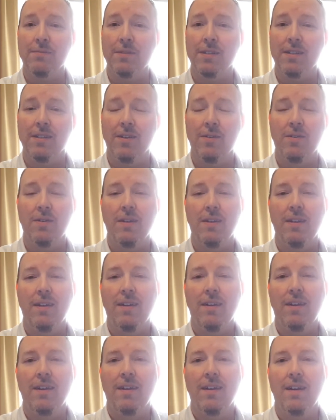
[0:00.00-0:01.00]
So
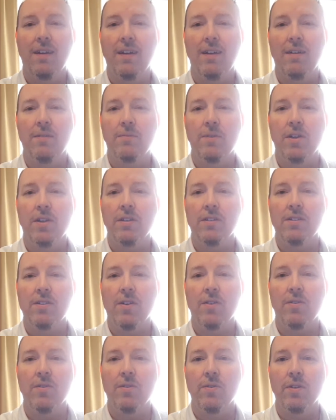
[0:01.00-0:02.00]
I'm going to
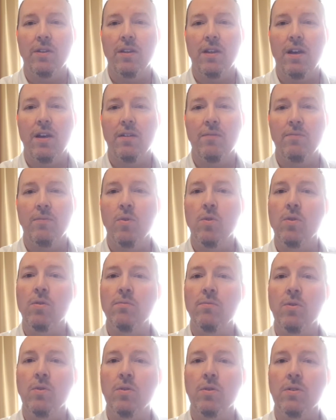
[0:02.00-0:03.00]
start doing a lot more and
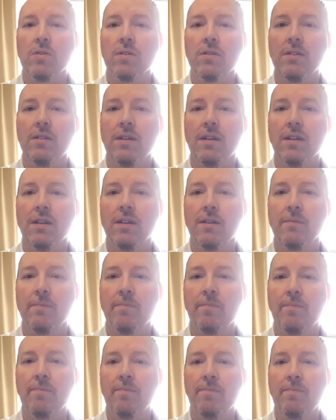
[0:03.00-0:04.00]
more
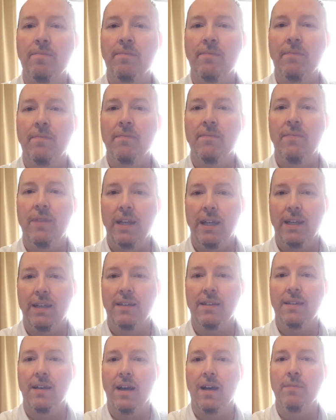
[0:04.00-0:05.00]

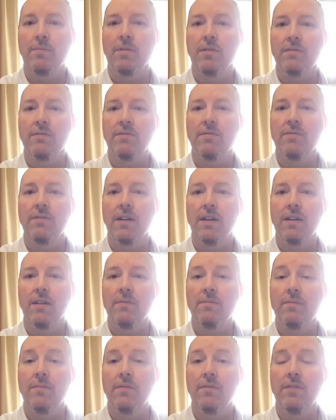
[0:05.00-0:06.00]
vegan type of
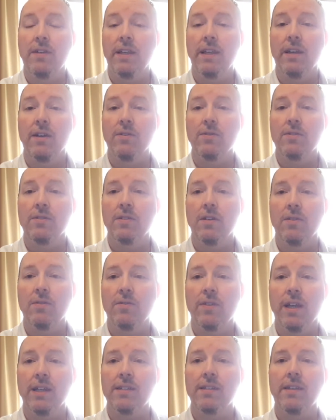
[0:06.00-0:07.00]
videos. So
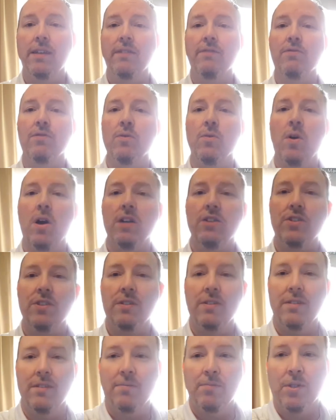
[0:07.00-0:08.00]
thanks again for watching.
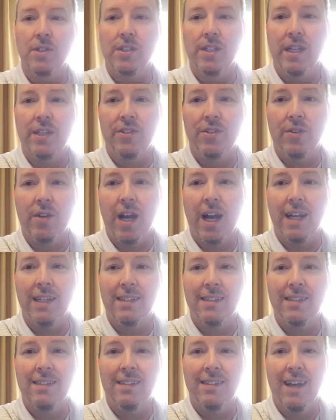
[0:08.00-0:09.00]
Appreciate you
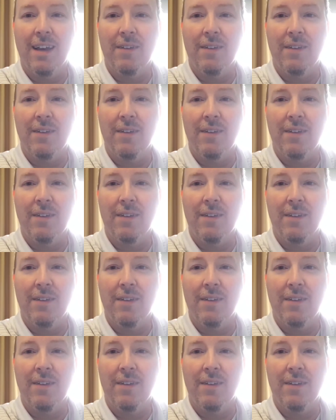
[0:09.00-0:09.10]
guys.